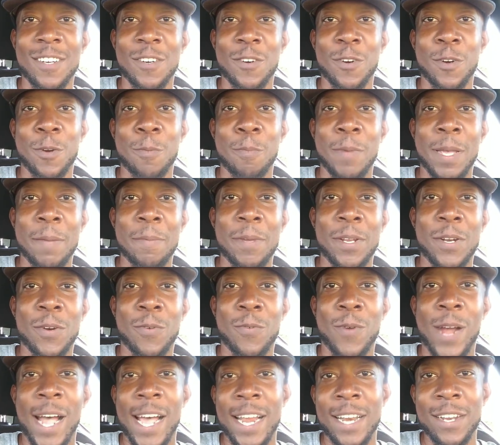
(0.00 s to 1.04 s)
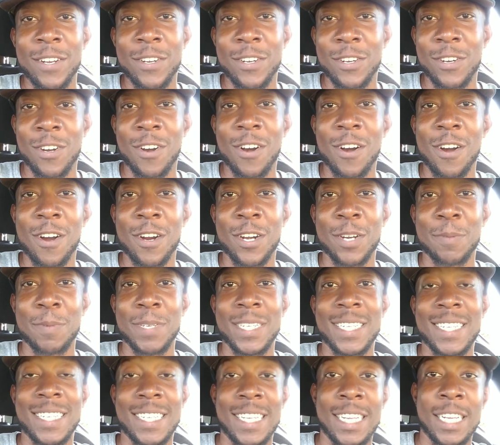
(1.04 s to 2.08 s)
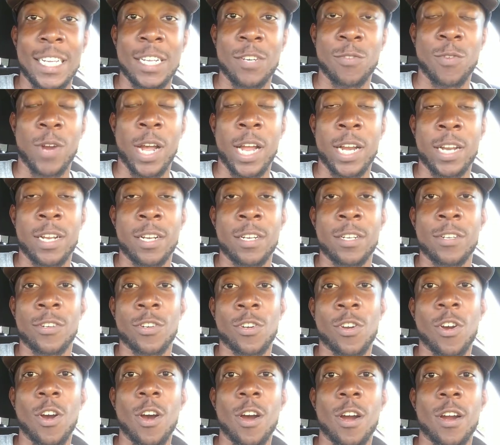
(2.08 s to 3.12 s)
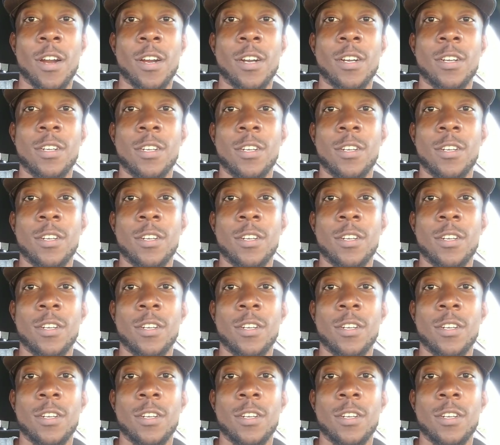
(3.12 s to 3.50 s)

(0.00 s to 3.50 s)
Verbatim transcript: or maybe to ride in your car to be seen riding in your car